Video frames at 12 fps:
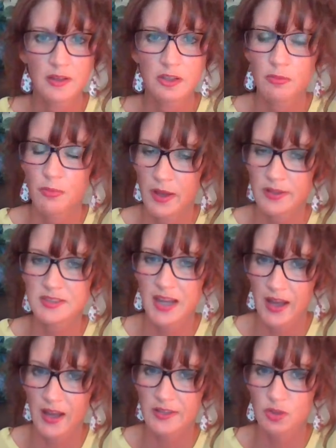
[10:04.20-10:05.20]
You must
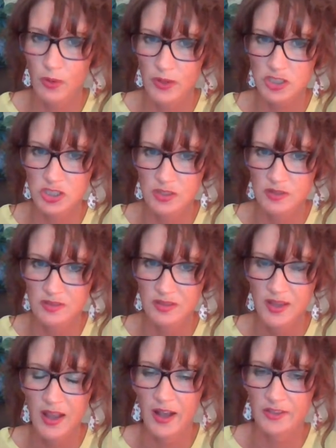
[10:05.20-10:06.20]
ask questions.
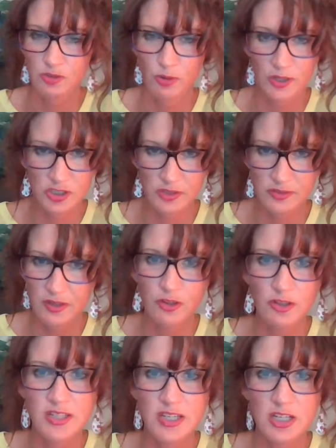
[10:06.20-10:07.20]
Ask questions of
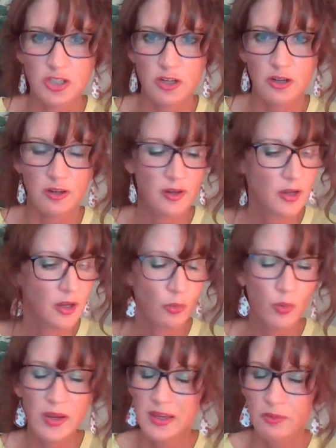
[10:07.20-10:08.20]
your teacher.
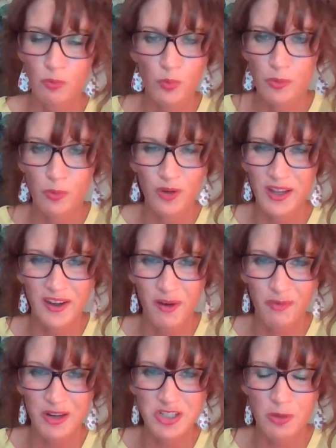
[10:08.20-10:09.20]
We
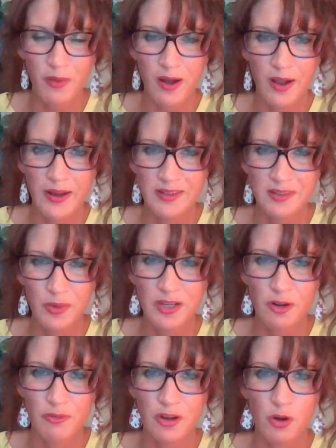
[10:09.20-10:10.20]
cannot read your mind. We
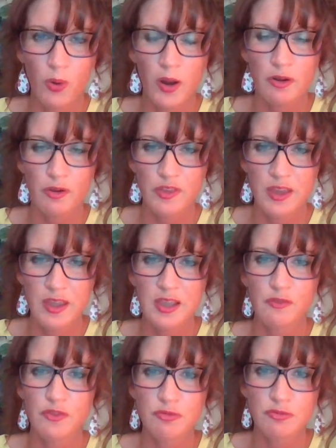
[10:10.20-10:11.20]
don't know what you're
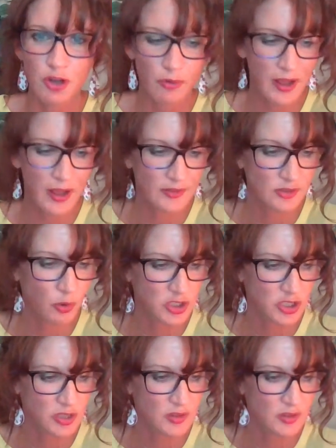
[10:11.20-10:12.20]
thinking if you don't ask
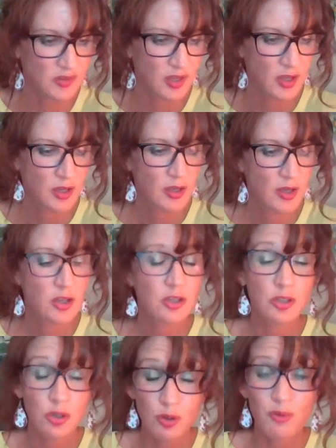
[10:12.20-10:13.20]
questions.
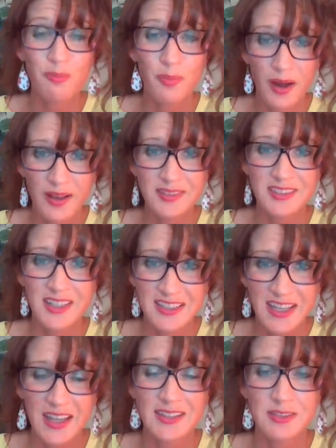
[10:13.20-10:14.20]
You must
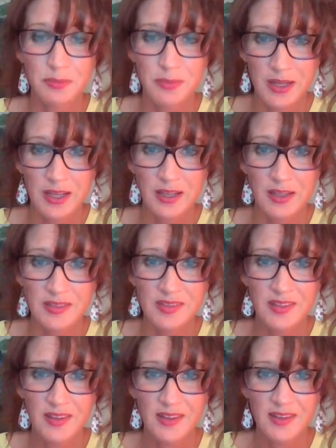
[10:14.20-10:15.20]
attend
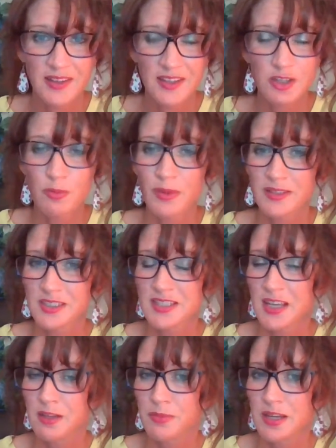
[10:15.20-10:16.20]
meetings. You must
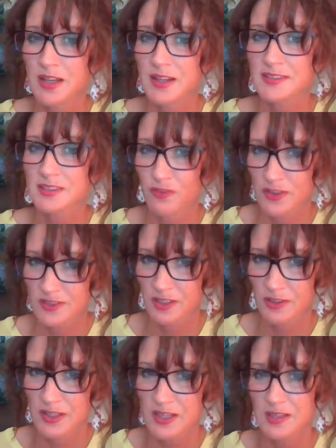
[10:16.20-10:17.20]
attend meetings
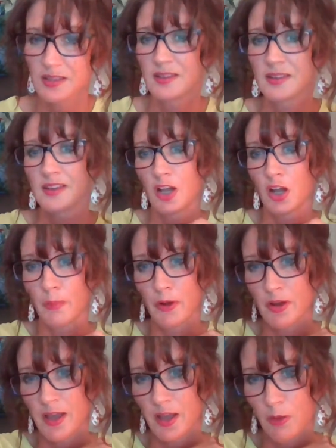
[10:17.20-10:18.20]
physically,
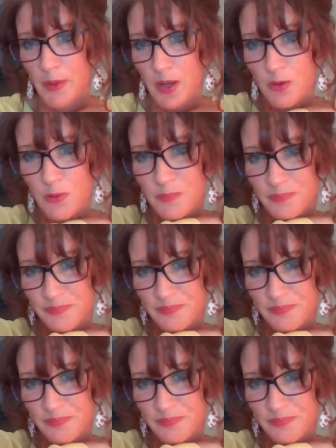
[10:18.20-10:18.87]
elbow to elbow.